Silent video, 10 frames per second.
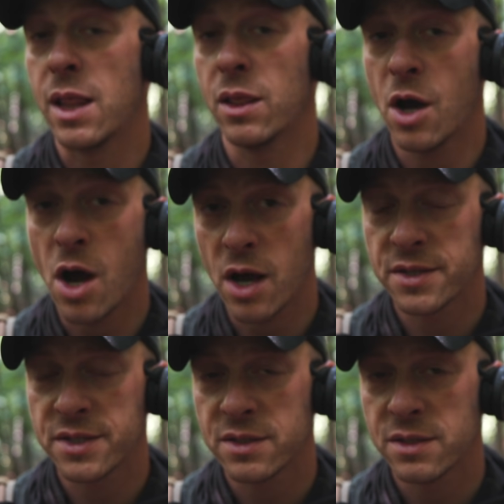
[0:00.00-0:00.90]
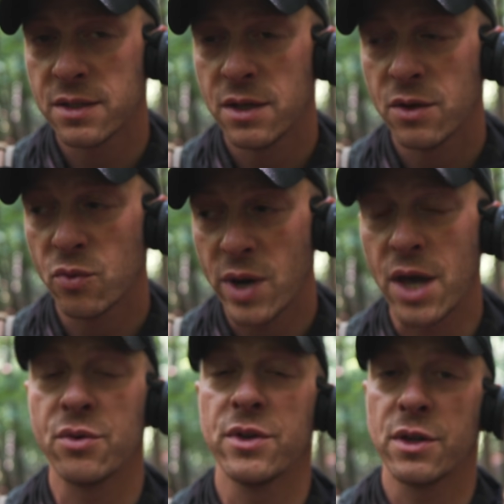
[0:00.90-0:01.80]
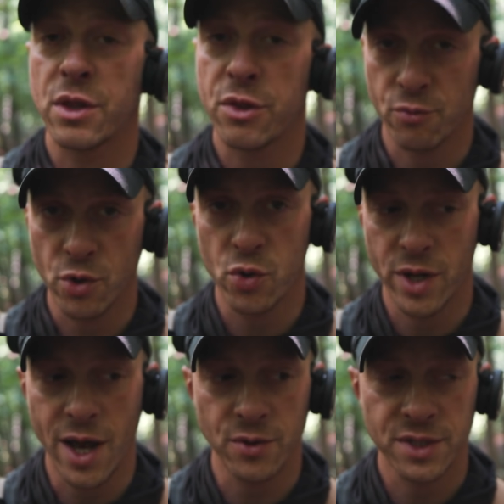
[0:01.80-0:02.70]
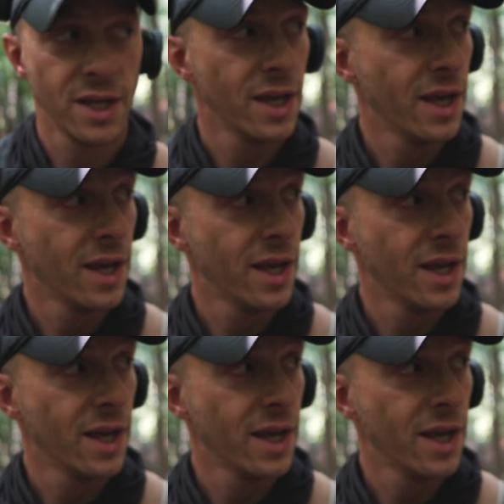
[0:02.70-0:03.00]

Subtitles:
lost rather than thrown out.